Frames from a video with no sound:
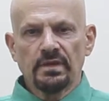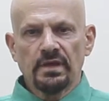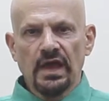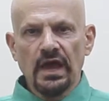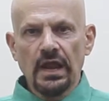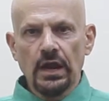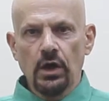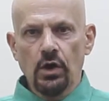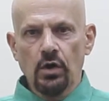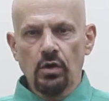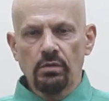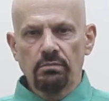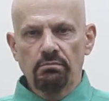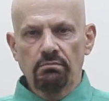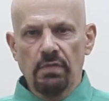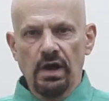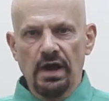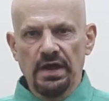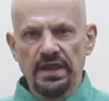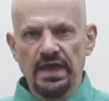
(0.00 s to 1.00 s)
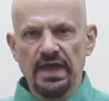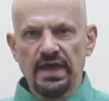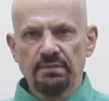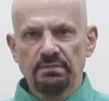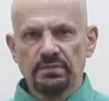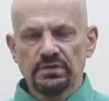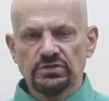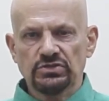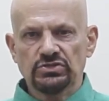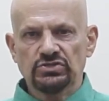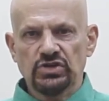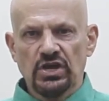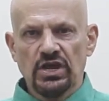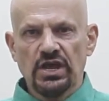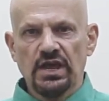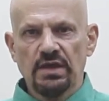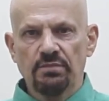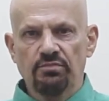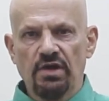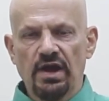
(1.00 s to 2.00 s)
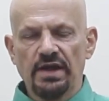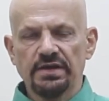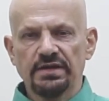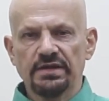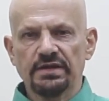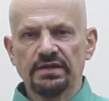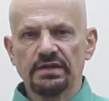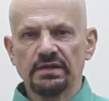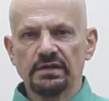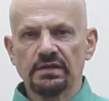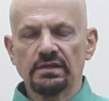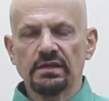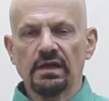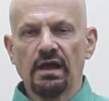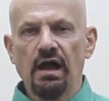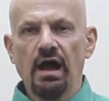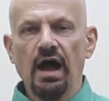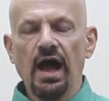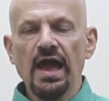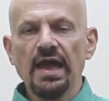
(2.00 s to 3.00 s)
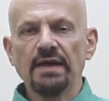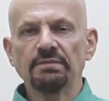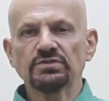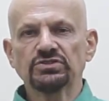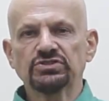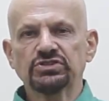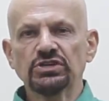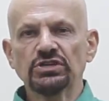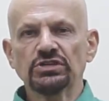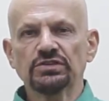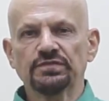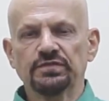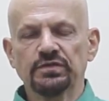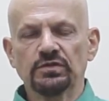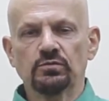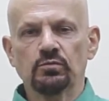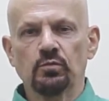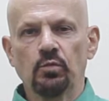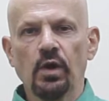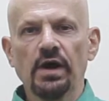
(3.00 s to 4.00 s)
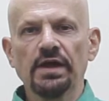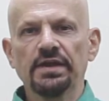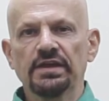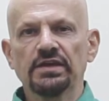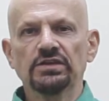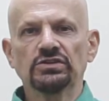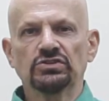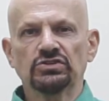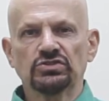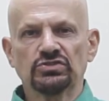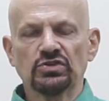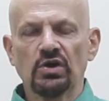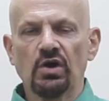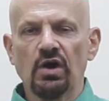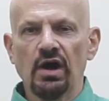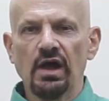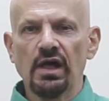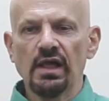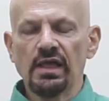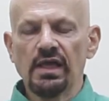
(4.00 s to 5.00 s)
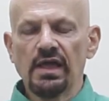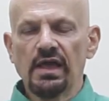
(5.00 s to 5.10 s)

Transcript: Hello, my name is J. Brandon Hill. I am six foot one inches tall.